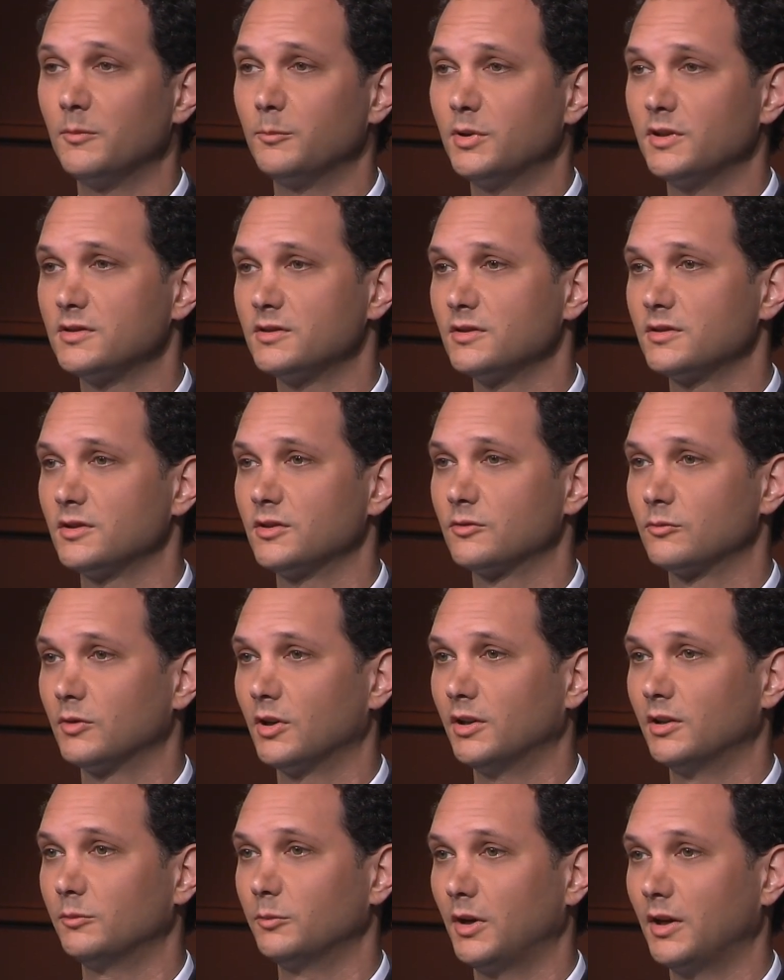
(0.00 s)
businesses
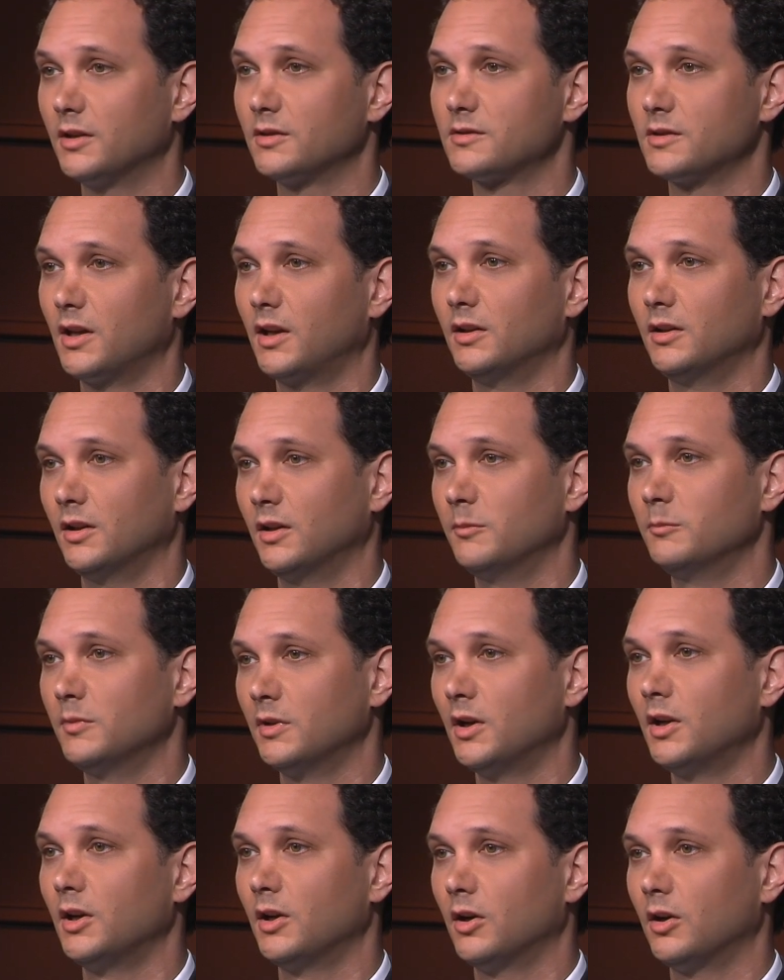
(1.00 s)
run in ways that
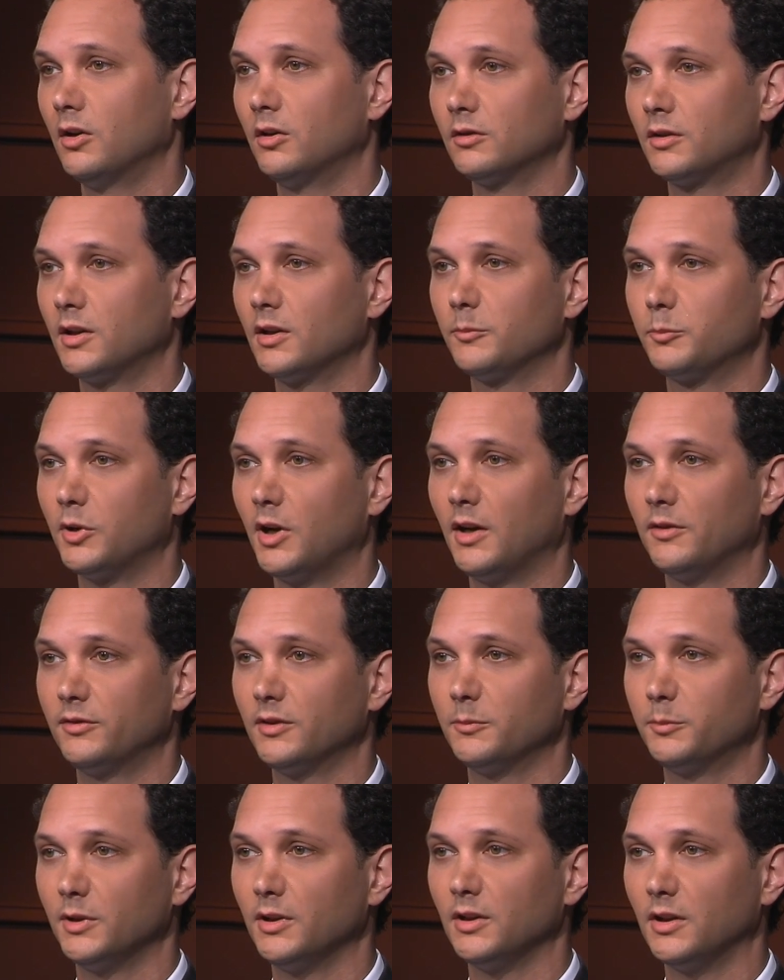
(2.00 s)
hurt their
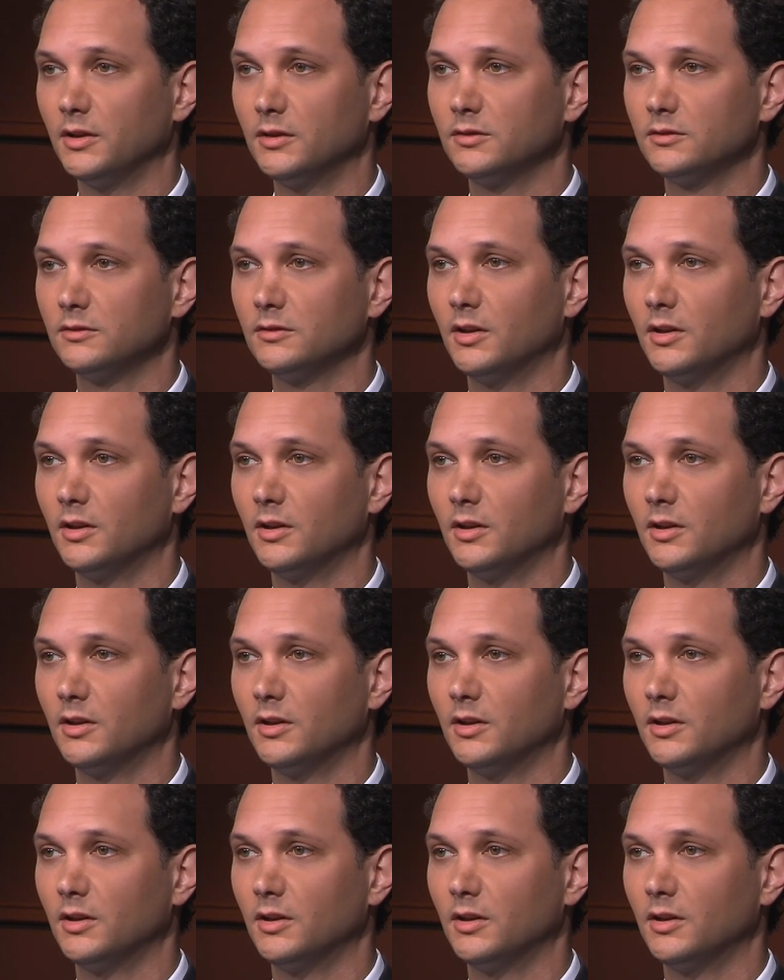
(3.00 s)
profitability.